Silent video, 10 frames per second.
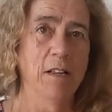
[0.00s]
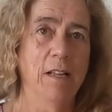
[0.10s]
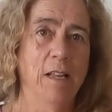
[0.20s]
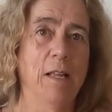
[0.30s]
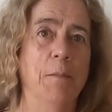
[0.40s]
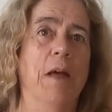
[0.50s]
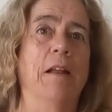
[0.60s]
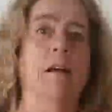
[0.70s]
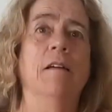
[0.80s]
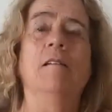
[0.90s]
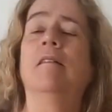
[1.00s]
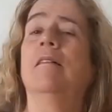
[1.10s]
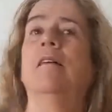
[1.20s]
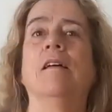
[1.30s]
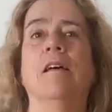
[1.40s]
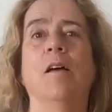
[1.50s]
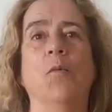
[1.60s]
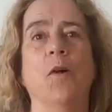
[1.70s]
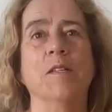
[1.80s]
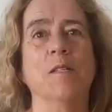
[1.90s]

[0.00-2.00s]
Jimena was